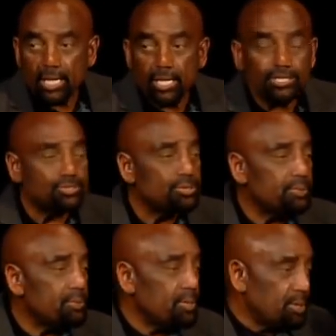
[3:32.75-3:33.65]
It's
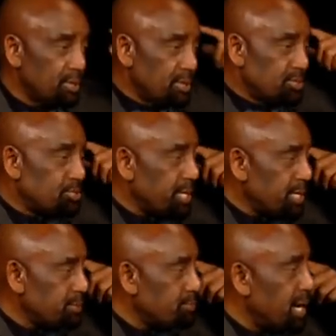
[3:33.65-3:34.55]
the
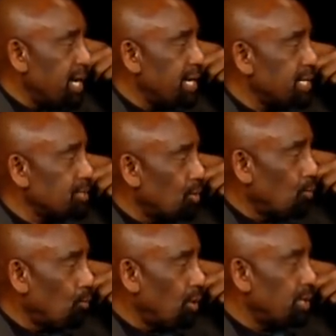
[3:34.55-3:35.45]
Satan's mind
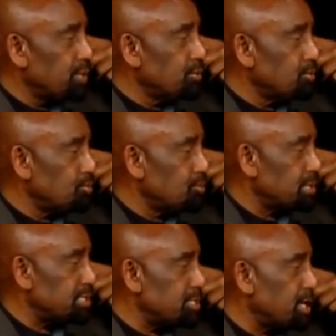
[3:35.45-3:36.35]
don't want you to
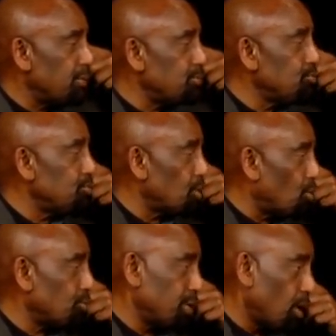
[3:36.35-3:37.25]
accept you
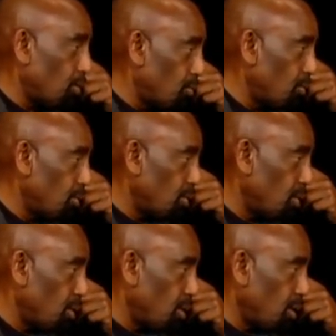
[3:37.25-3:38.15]
don't know.
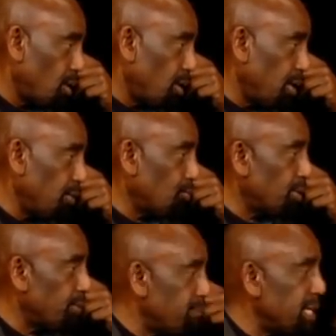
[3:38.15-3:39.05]
It
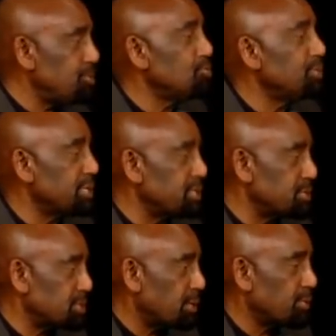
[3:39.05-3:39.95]
want to make you
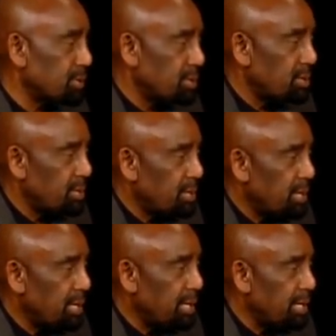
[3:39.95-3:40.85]
believe something.
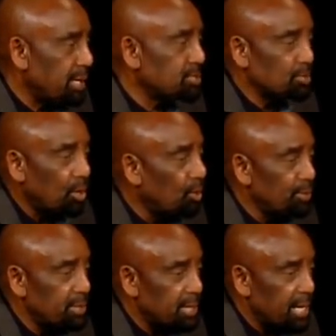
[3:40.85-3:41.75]
And it's
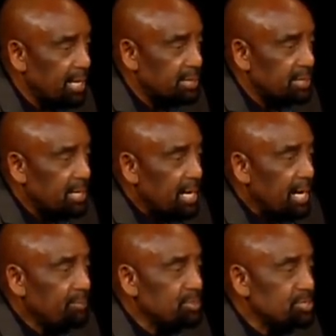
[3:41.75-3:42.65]
always lies.
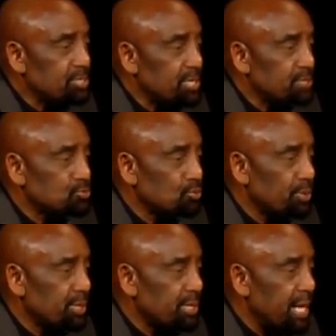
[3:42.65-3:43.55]
How many times
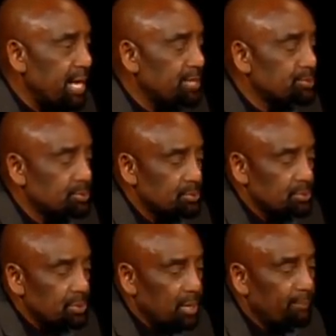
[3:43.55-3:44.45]
someone has asked
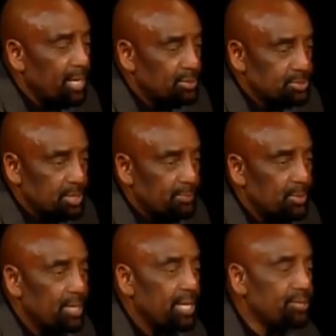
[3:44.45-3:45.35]
you about
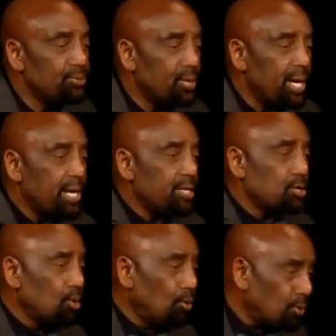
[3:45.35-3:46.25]
something and you had
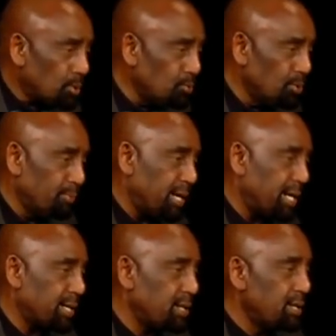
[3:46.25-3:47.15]
no clue
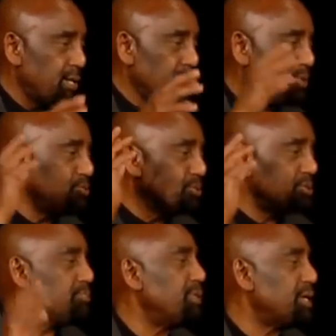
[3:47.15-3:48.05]
about it, but you
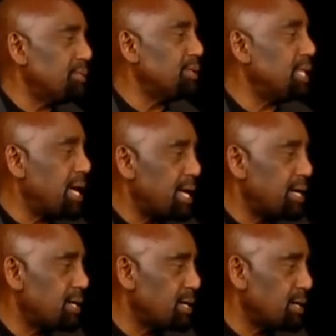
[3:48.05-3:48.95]
just make up a
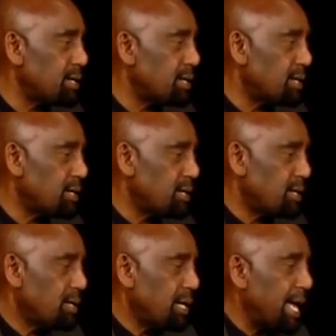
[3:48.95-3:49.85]
lie?
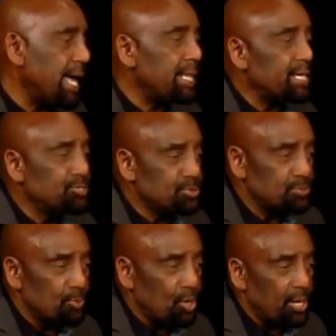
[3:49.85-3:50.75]
Act like you
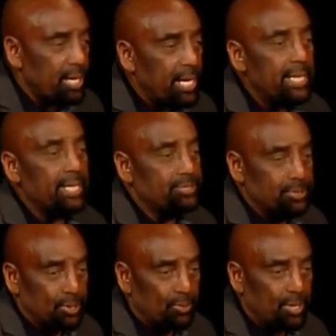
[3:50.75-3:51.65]
smart. Act like
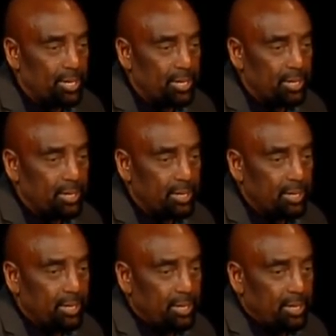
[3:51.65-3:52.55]
you know, right?
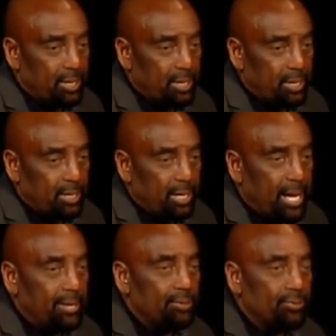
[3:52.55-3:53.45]

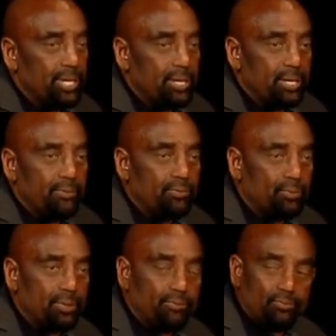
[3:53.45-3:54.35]

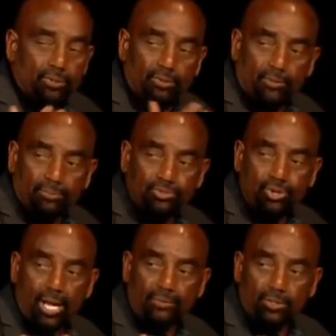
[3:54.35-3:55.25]
If I'm
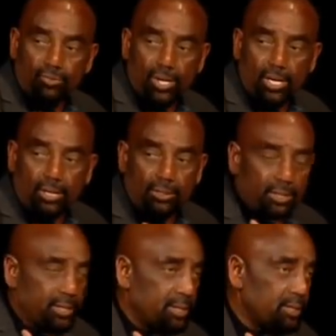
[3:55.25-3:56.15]
traveling around
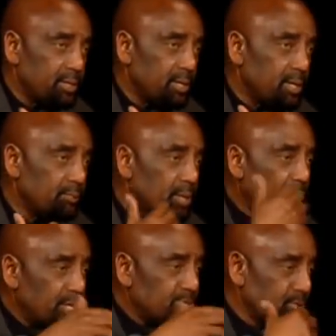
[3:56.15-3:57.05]
and I'm
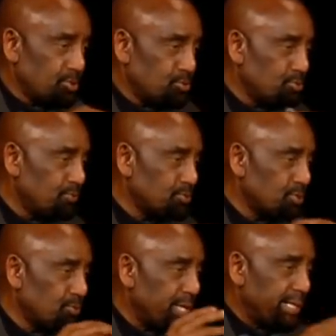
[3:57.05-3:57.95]
lost on the street for
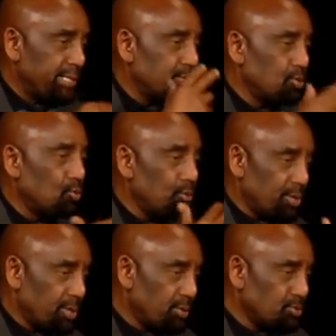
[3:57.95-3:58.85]
some reason, I need to know
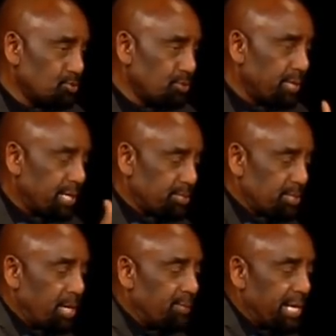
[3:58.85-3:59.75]
where another street, I
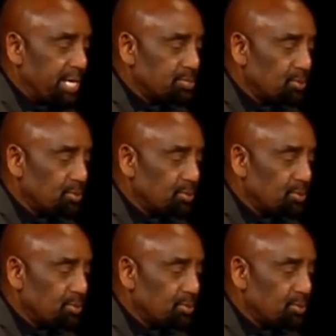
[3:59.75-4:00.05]
stop and ask